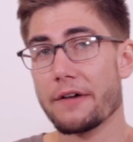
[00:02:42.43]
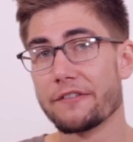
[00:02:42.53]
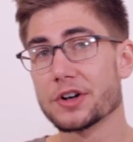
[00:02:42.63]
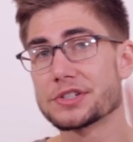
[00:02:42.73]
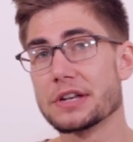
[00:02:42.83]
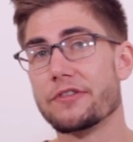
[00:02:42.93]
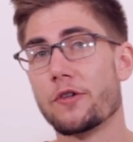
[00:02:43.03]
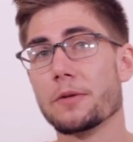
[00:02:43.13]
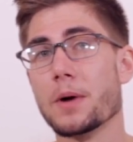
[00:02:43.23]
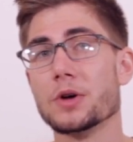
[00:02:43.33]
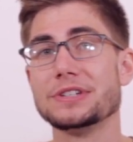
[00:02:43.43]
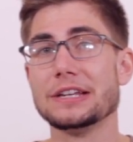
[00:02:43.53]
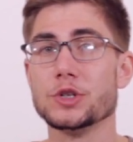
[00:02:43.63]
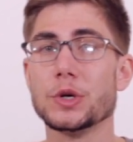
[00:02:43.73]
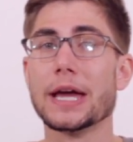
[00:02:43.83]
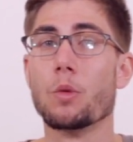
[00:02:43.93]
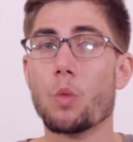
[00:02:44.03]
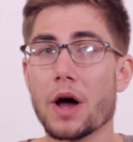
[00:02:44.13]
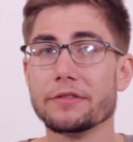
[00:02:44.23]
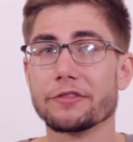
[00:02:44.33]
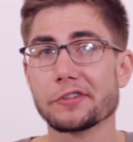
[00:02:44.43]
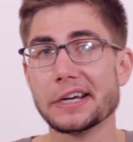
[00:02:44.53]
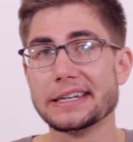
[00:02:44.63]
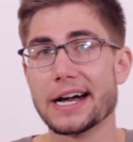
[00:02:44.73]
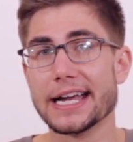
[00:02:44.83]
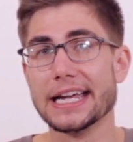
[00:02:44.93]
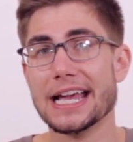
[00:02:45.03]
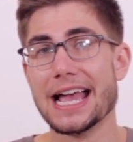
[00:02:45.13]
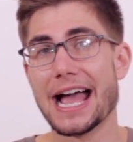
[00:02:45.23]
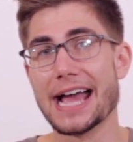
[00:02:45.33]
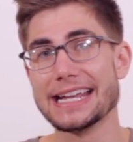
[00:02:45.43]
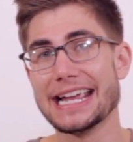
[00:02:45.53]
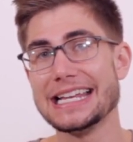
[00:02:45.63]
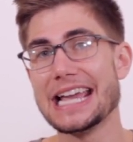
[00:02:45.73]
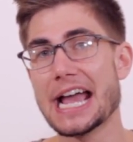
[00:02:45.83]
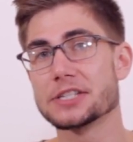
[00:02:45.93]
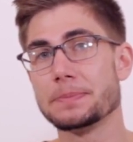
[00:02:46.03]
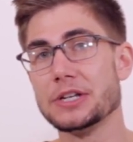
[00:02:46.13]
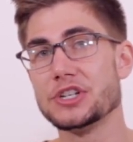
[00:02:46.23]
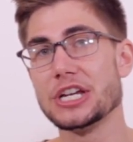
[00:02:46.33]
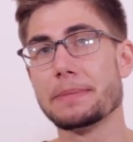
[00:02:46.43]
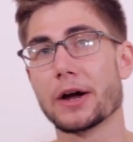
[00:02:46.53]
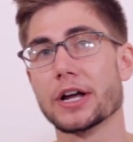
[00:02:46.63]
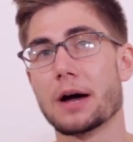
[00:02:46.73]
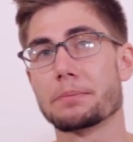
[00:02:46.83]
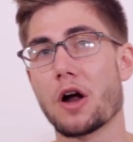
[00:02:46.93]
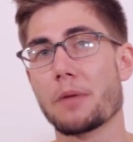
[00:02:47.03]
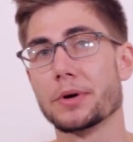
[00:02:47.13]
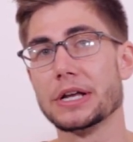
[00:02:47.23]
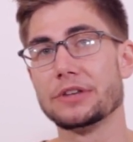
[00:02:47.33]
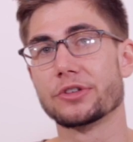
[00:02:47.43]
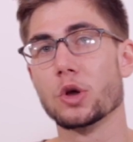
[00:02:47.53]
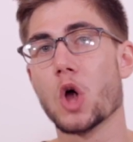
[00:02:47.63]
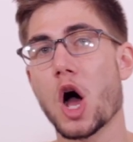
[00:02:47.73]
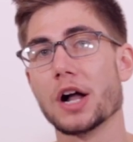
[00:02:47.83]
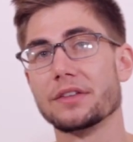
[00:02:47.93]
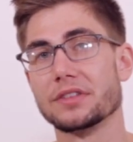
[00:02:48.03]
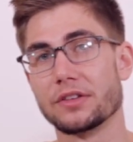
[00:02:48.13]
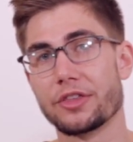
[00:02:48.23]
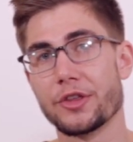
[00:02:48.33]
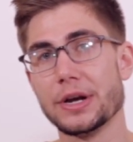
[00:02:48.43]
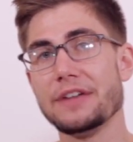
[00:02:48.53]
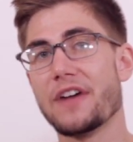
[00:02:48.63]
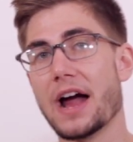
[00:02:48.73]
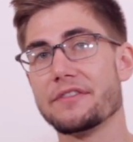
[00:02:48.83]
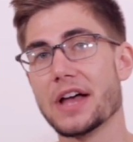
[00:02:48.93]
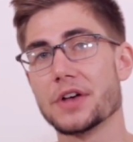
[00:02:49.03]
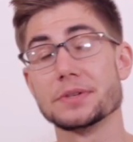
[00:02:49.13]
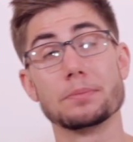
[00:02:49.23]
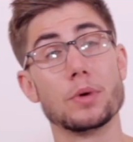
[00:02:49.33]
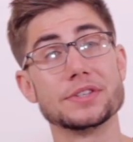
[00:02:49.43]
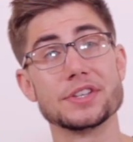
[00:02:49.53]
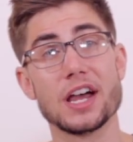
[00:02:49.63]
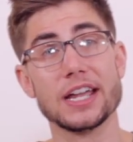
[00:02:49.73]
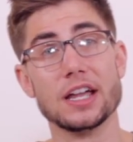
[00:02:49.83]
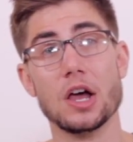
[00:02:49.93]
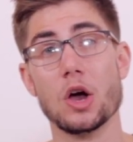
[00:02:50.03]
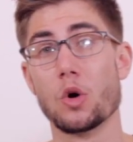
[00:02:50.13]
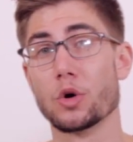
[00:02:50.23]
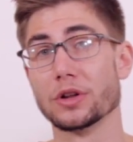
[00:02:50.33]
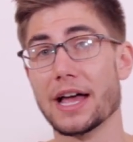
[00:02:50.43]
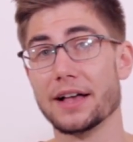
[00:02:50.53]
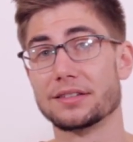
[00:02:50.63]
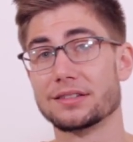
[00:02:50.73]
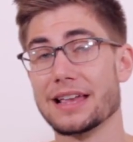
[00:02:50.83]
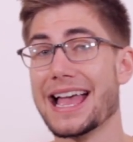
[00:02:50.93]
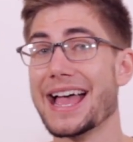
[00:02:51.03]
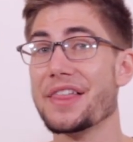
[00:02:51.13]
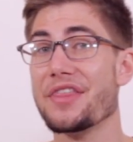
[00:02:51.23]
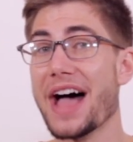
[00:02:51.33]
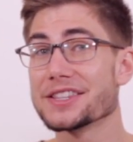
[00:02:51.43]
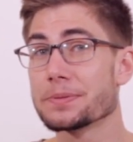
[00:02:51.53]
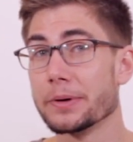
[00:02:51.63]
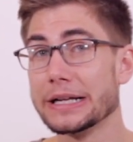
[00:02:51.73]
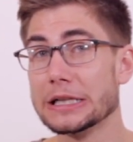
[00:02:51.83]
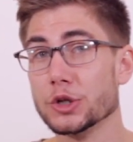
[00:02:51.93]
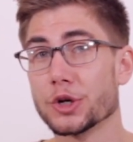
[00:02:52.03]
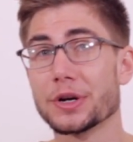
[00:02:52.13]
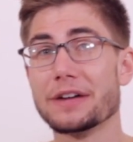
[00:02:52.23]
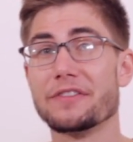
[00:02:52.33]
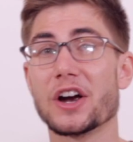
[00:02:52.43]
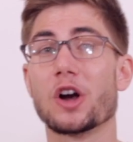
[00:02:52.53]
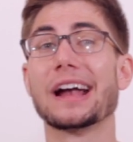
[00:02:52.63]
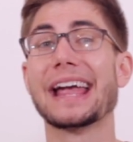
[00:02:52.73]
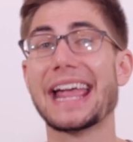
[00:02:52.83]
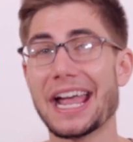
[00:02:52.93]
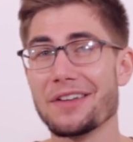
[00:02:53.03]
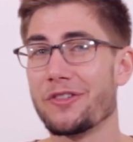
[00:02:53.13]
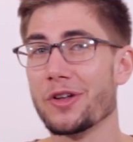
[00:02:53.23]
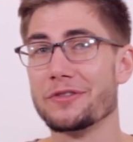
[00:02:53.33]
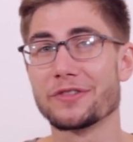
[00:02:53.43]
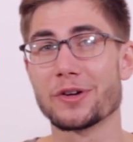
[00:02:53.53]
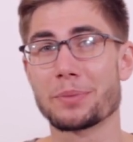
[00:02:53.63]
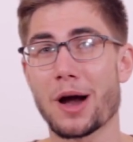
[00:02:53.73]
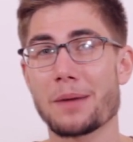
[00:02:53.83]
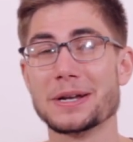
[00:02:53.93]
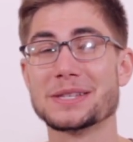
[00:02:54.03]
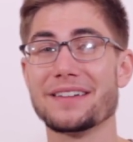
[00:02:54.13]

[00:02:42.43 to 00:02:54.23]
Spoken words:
First and foremost is you get 1 free night at any SPG Marriott property so long as it's 35,000 points a night or less. That's pretty lucrative. There are a handful of different properties.